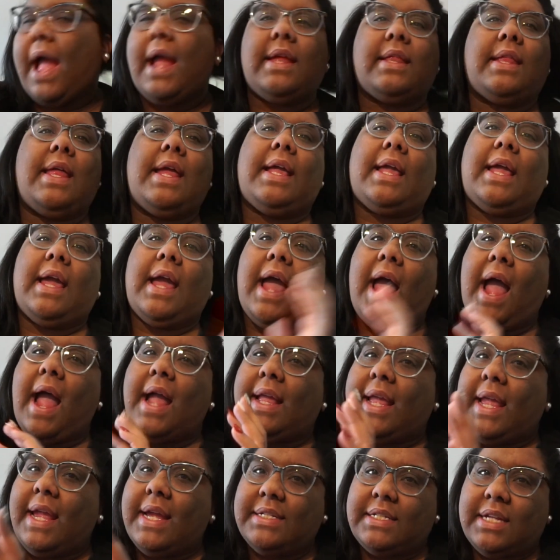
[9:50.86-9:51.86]
Like,
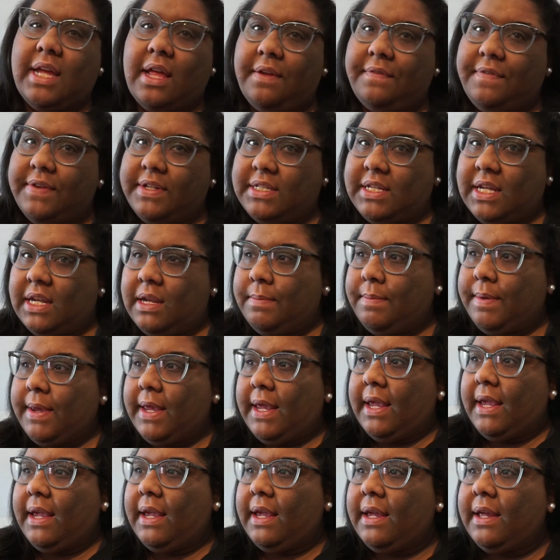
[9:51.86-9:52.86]
I can't tell if it's gonna
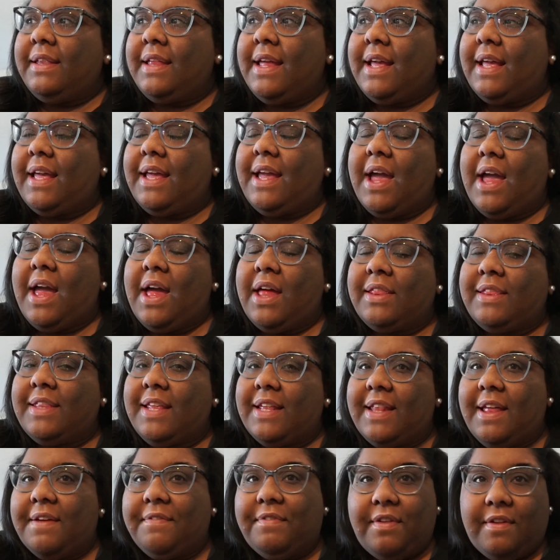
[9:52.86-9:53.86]
be, like,
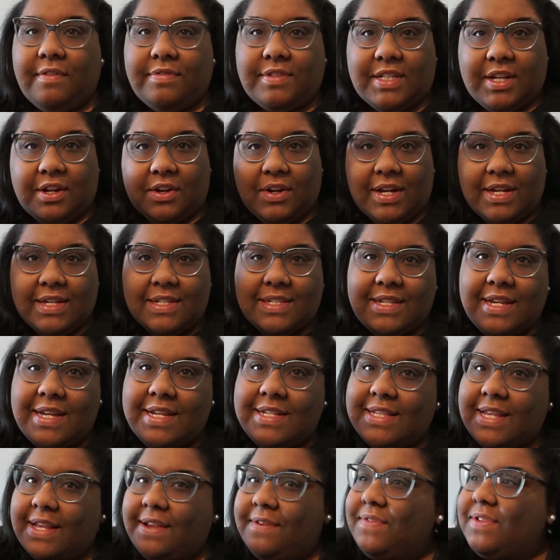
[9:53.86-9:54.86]
the level of
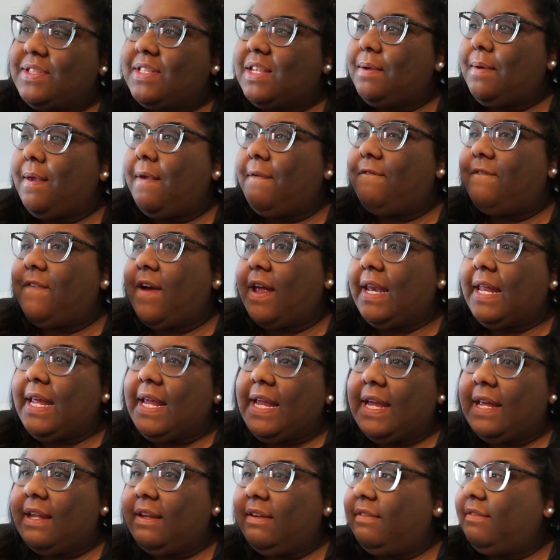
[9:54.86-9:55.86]
seriousness, like if it's gonna be
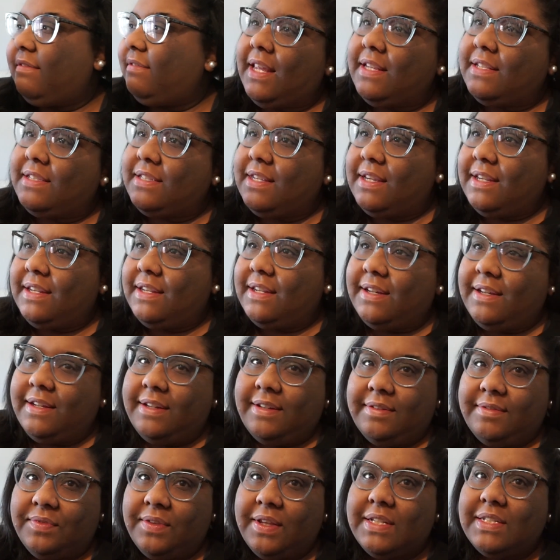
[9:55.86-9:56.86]
funny and easy
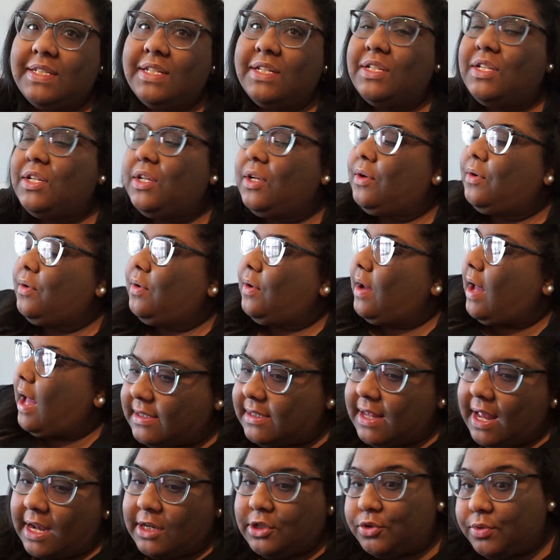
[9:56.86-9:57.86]
to listen to
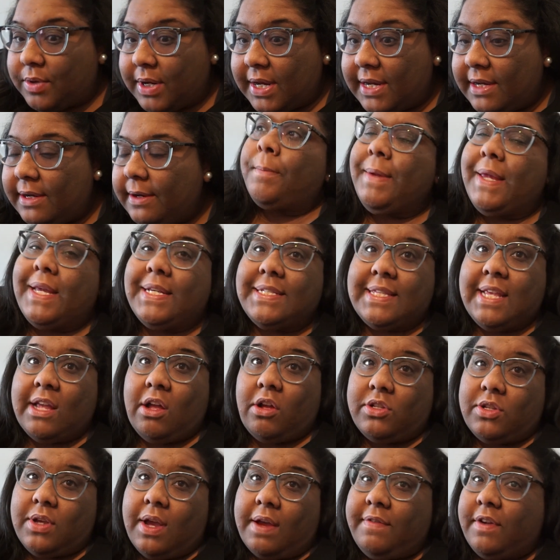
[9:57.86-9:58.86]
/ read, because they
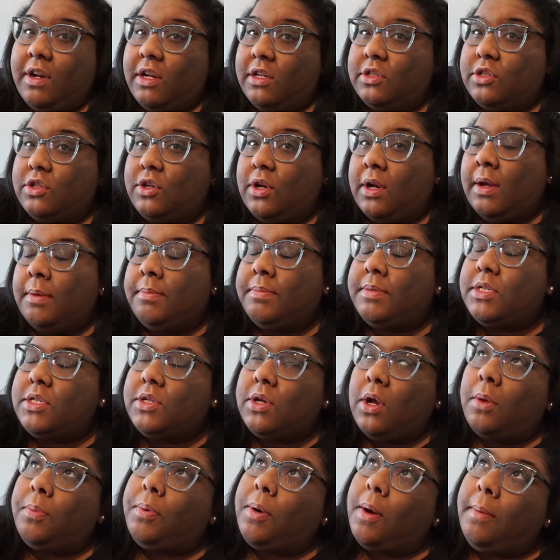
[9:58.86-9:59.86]
also have it on Scribd,
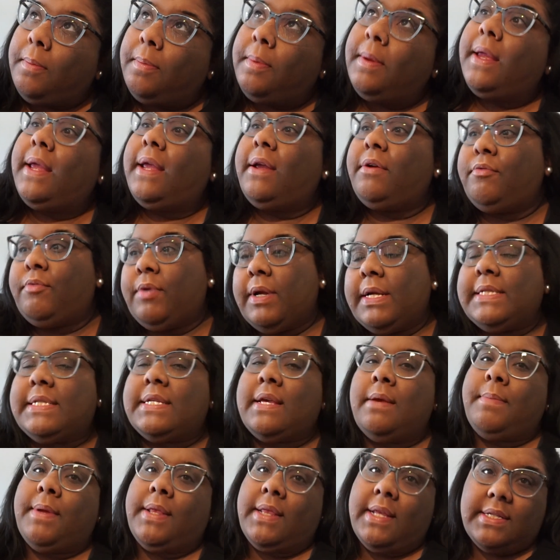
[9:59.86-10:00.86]
so I'll probably read
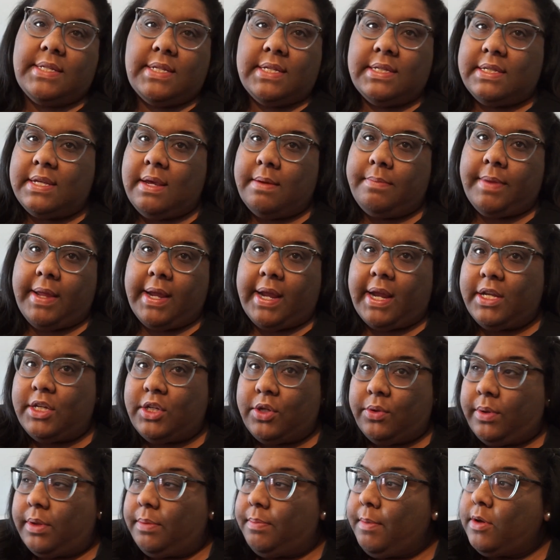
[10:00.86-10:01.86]
some and listen some like I
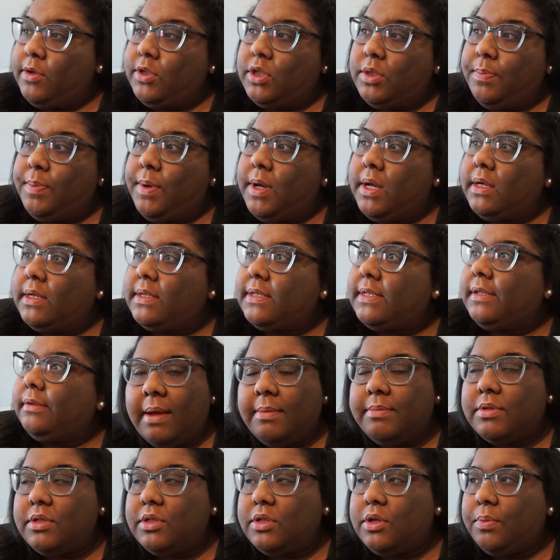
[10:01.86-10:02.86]
do with most books.
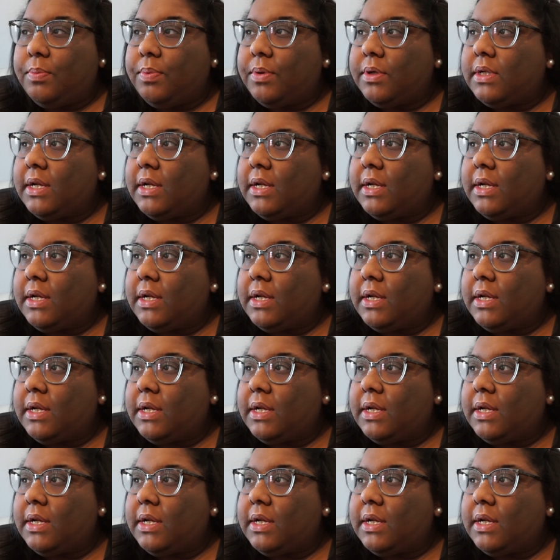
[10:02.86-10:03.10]
I'm super